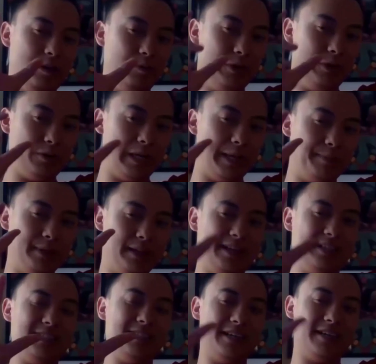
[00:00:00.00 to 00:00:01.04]
real creepy,
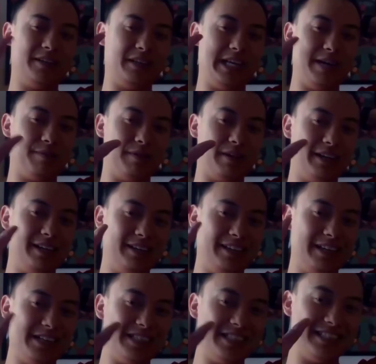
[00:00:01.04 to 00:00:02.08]
like just like on the camera right
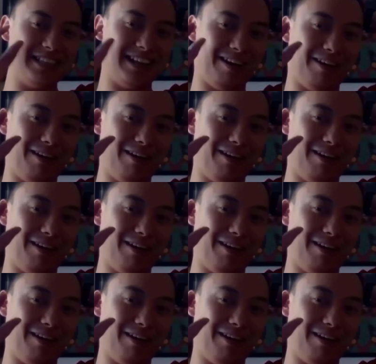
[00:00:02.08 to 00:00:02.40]
here. It's just like,